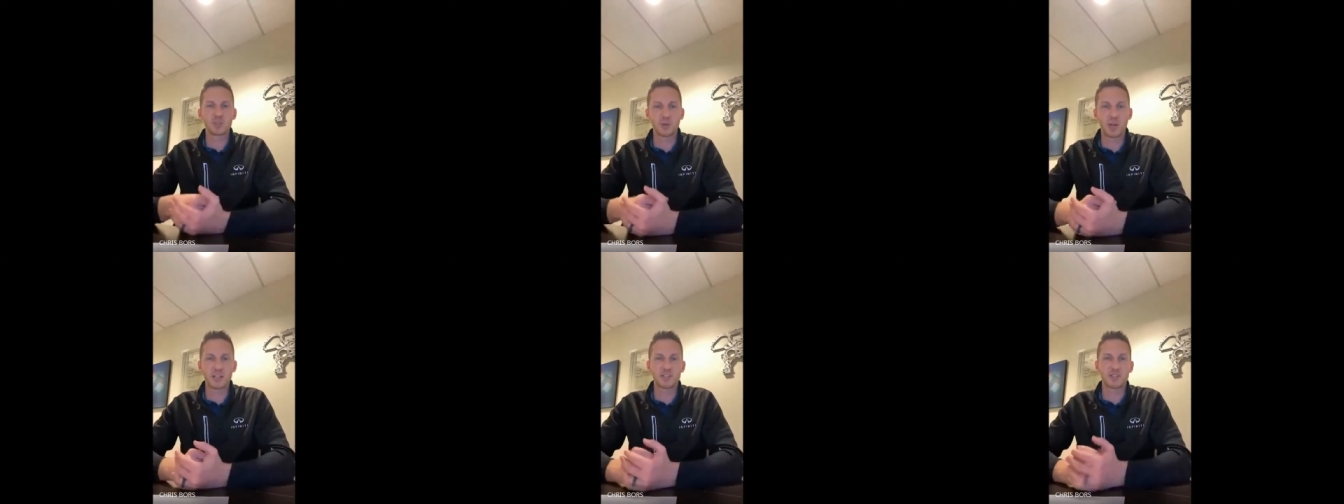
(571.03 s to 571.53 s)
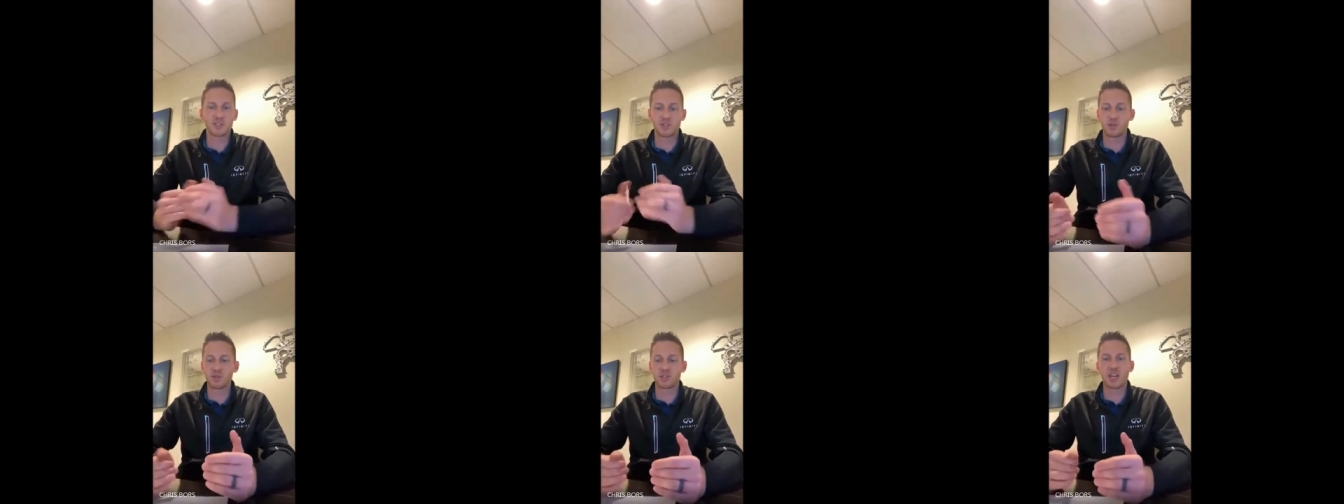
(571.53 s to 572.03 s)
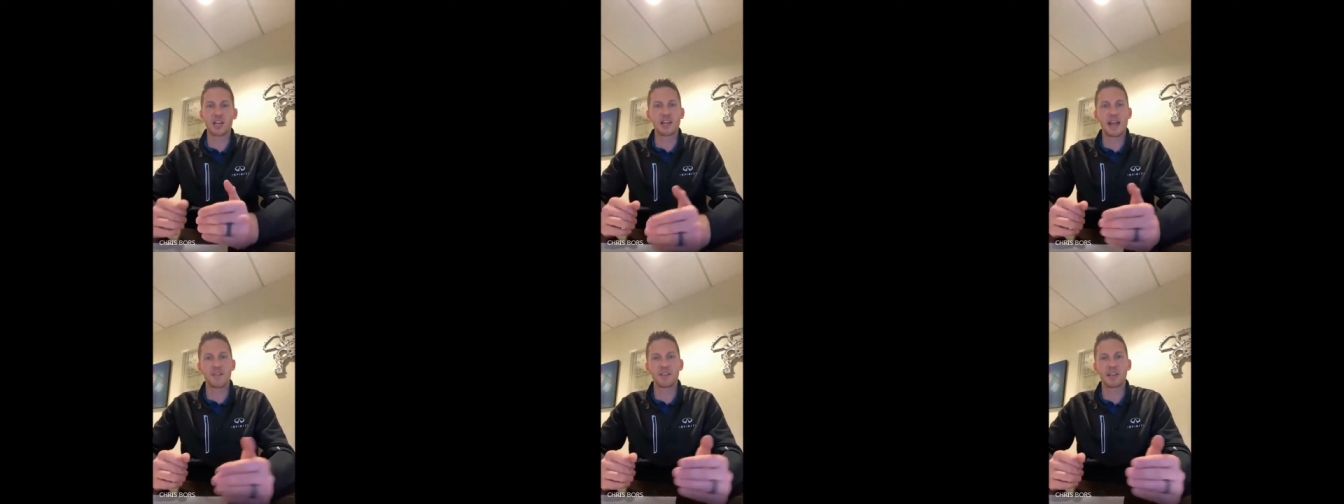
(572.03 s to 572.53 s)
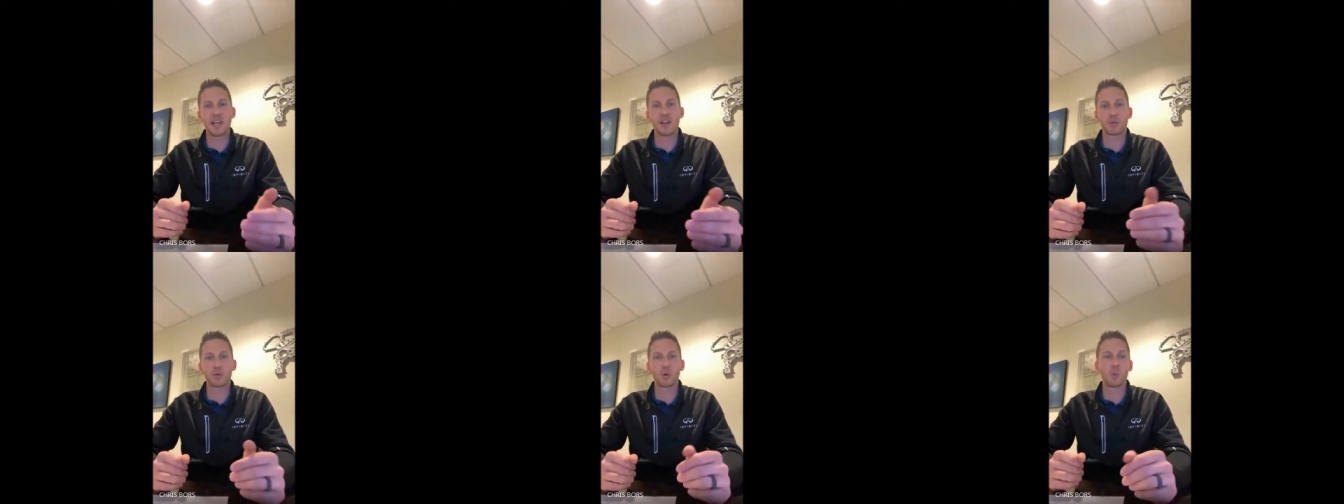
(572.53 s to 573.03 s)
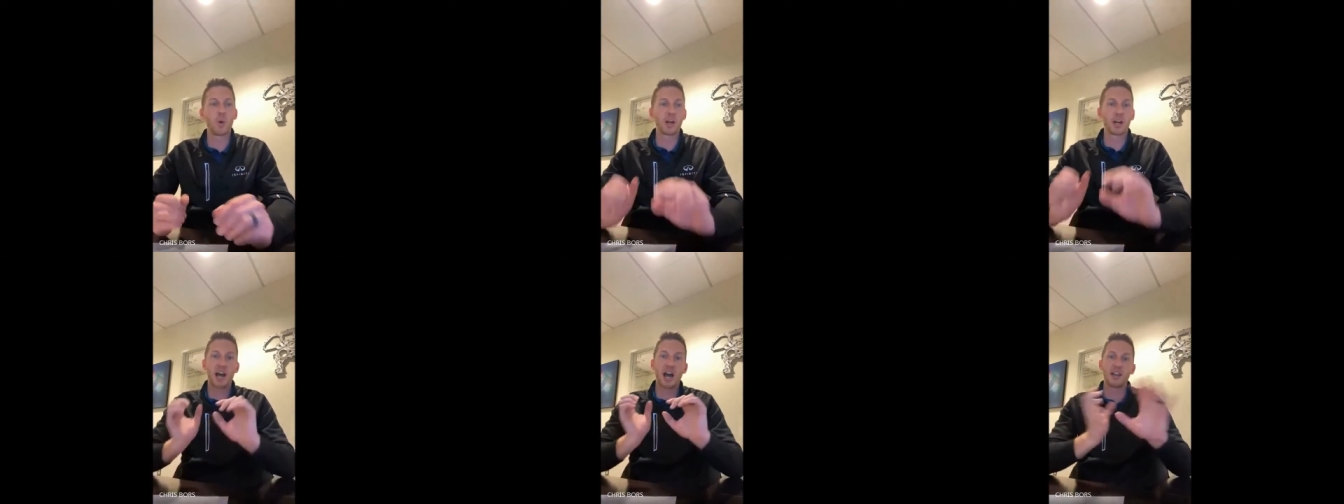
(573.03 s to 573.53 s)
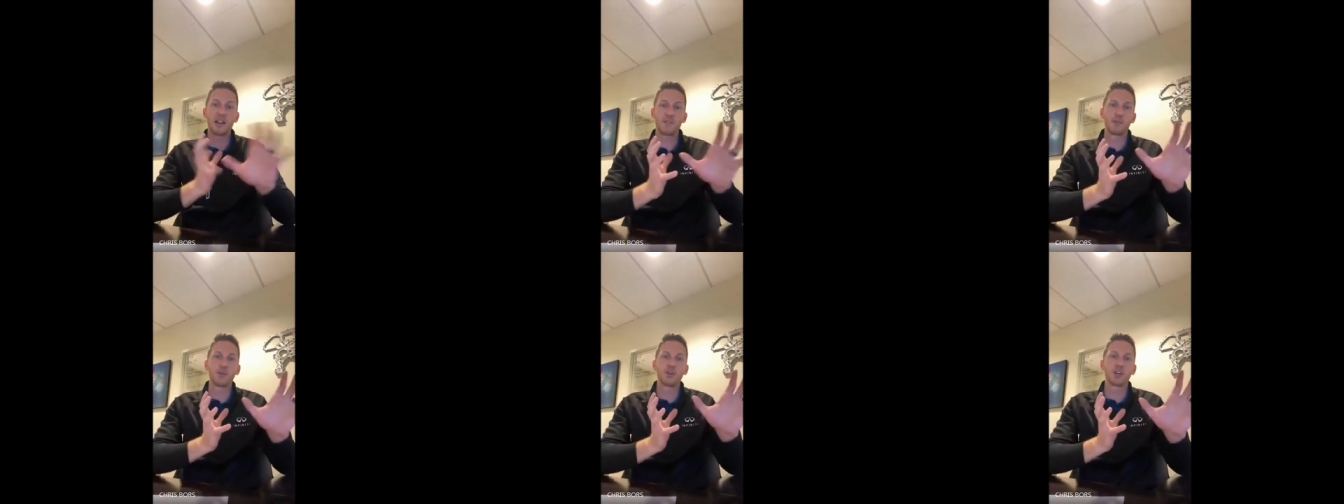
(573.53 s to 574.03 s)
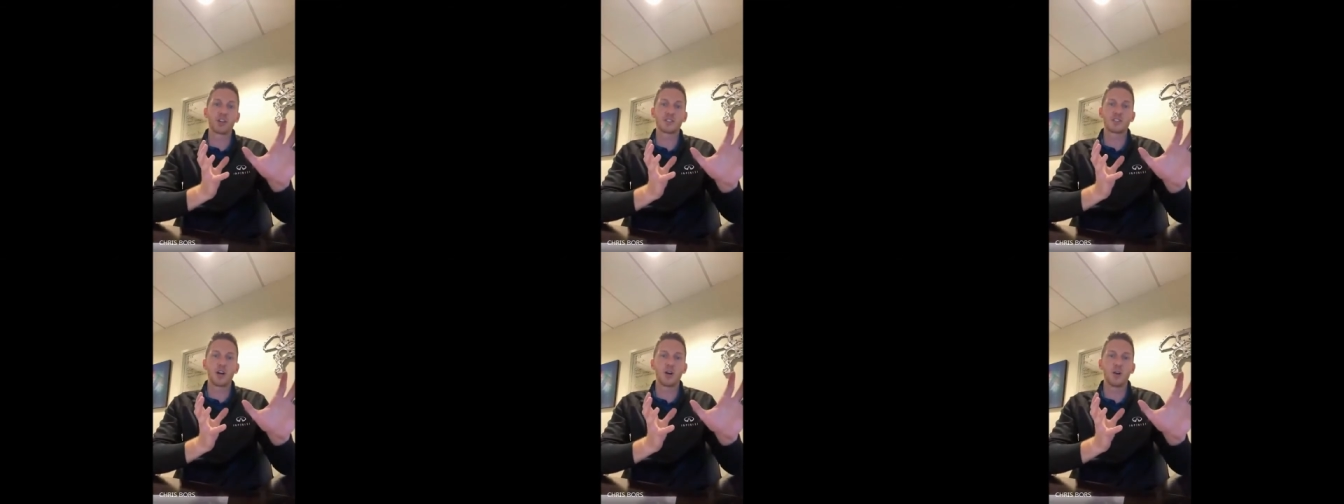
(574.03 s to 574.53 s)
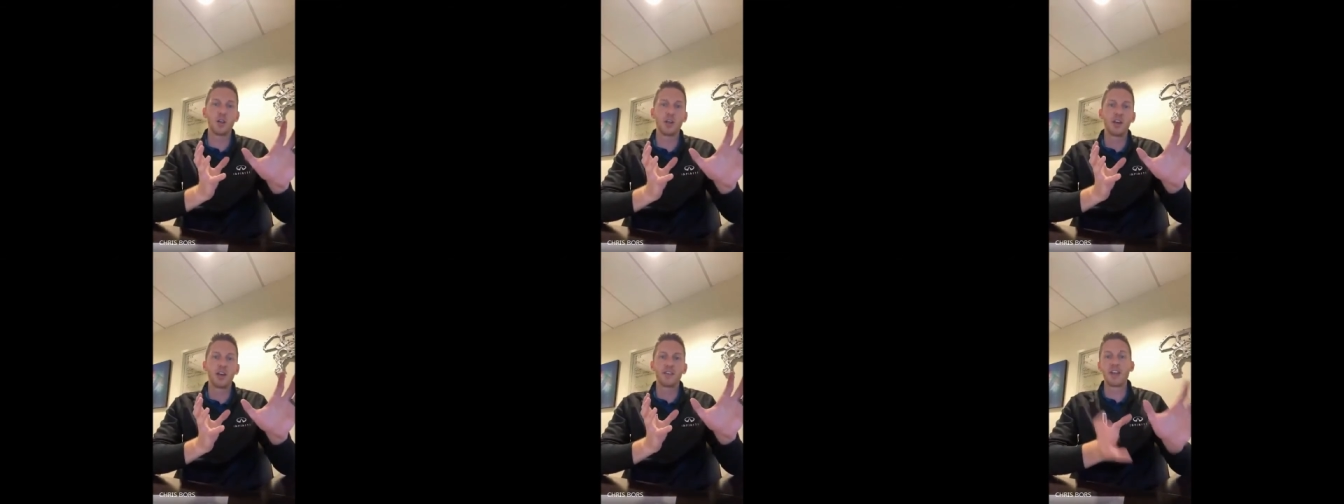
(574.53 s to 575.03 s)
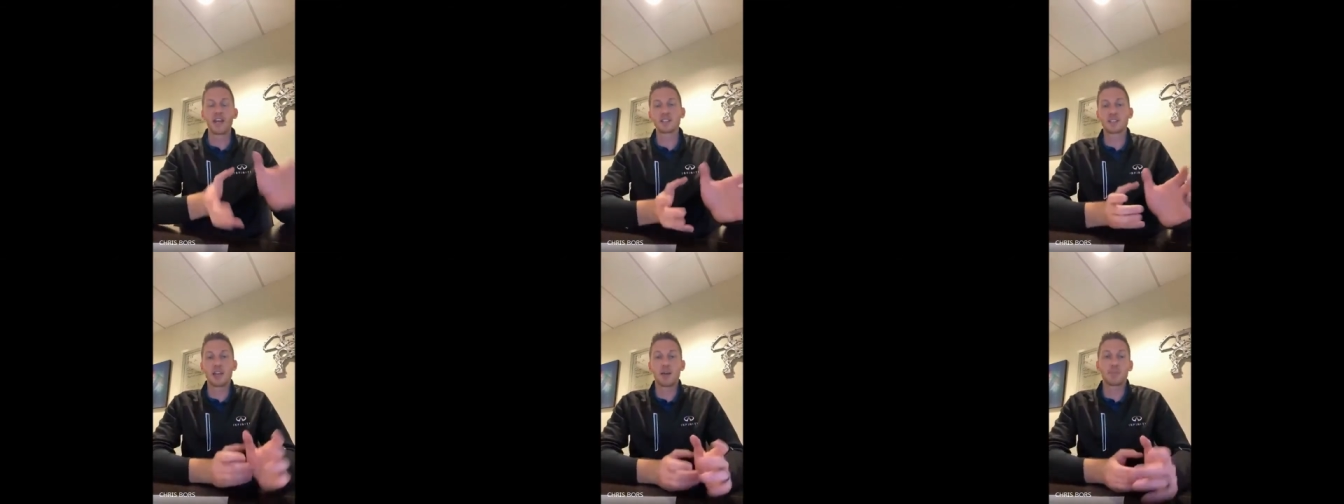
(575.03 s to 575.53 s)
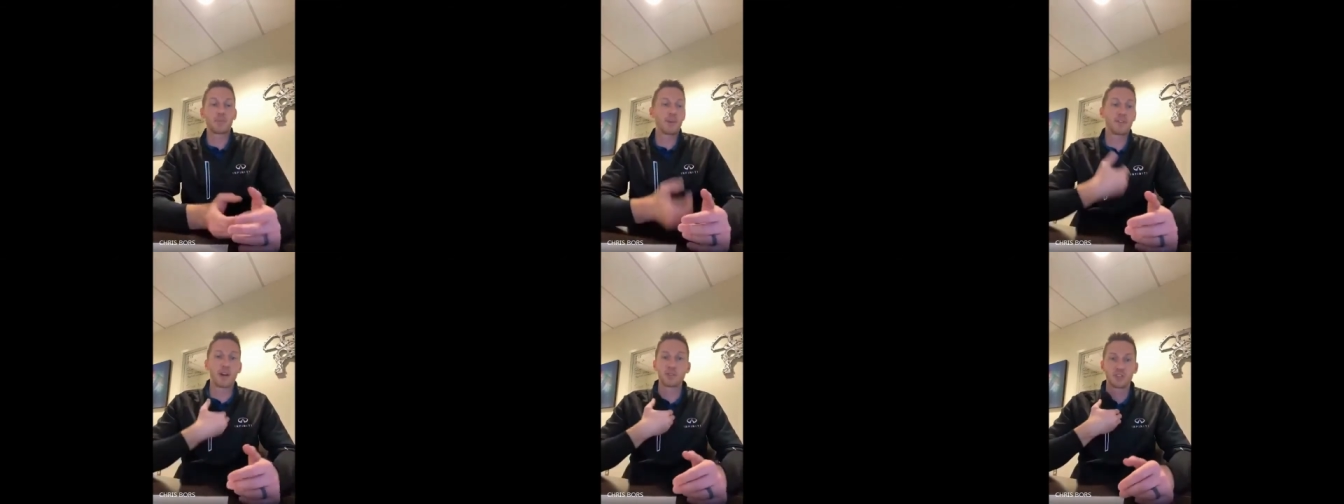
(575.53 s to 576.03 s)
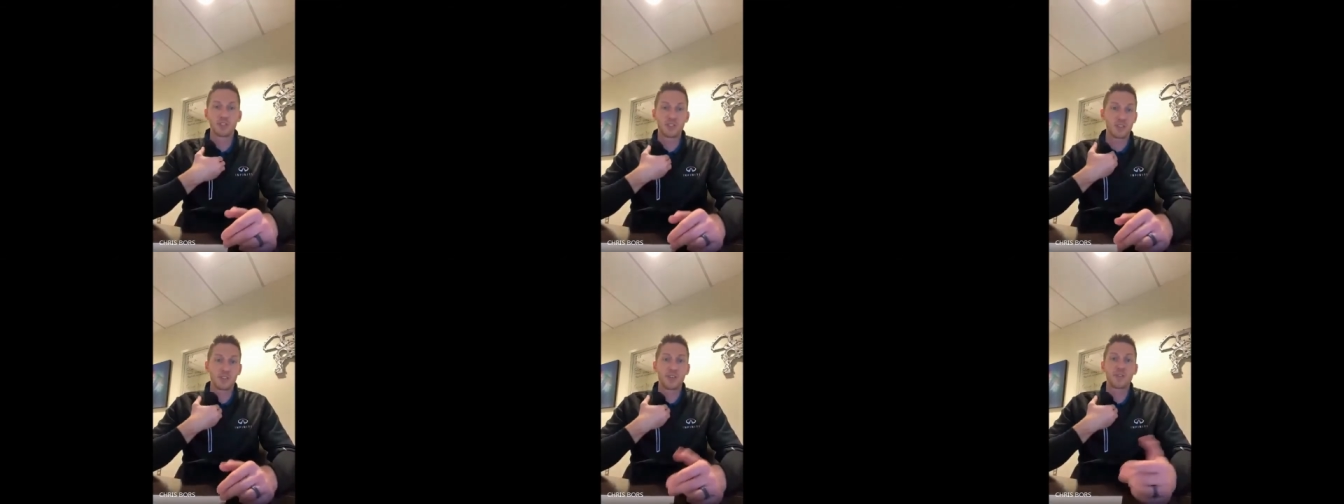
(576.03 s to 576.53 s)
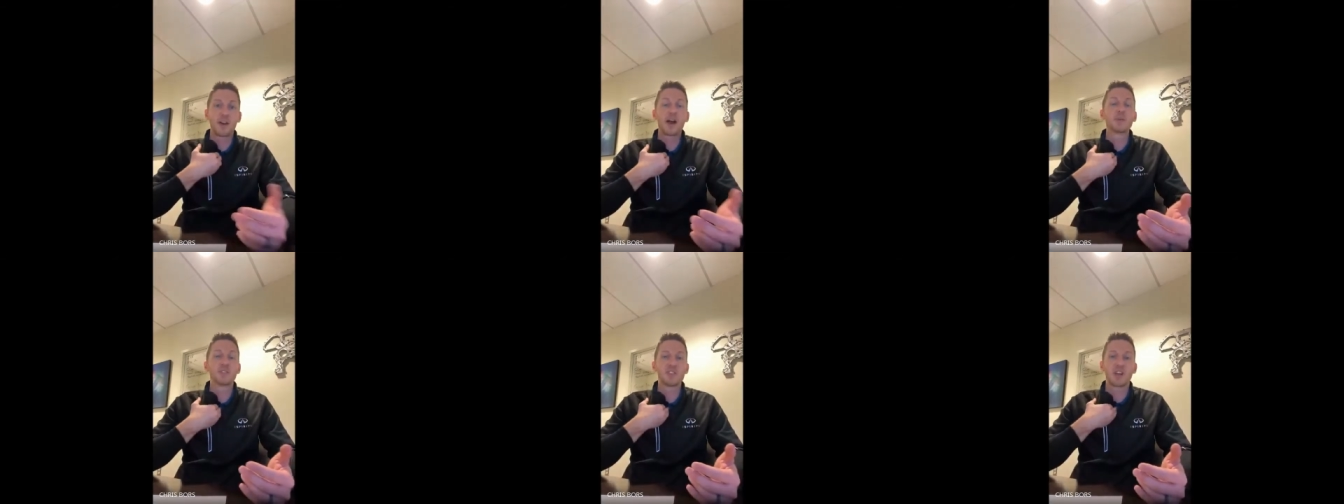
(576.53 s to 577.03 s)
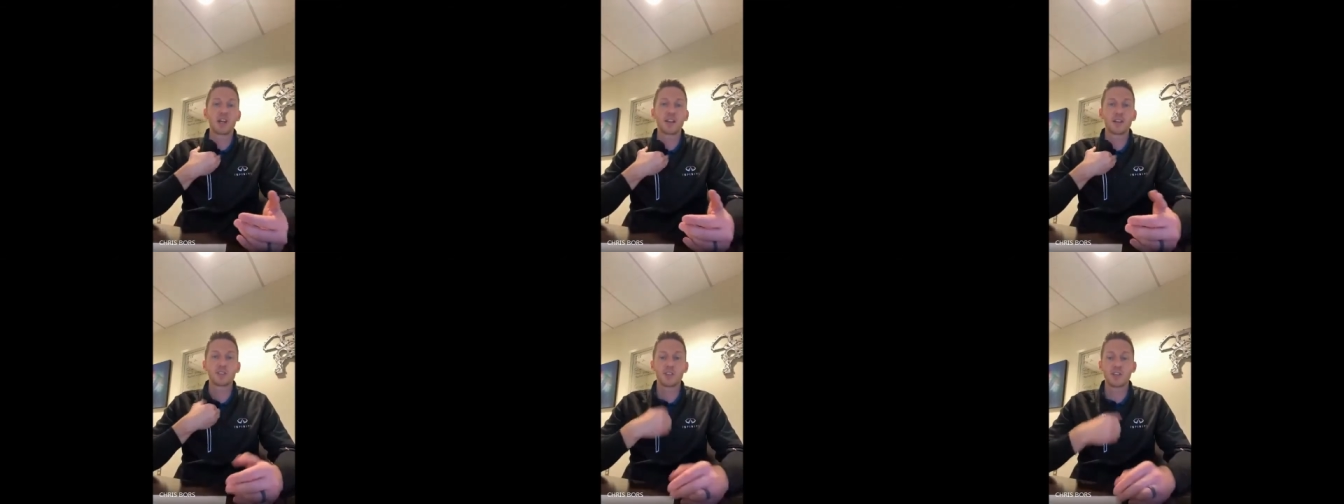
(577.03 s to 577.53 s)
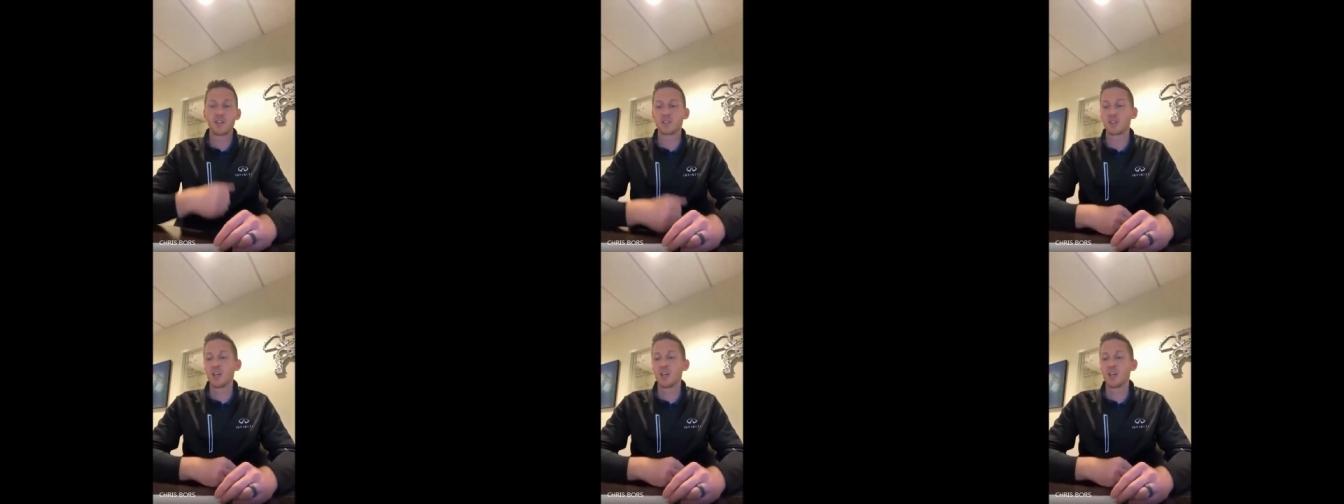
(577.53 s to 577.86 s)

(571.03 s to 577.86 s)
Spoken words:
So as the students kind of navigate through what kind of food are you going to sell, the next step, if I was designing this, is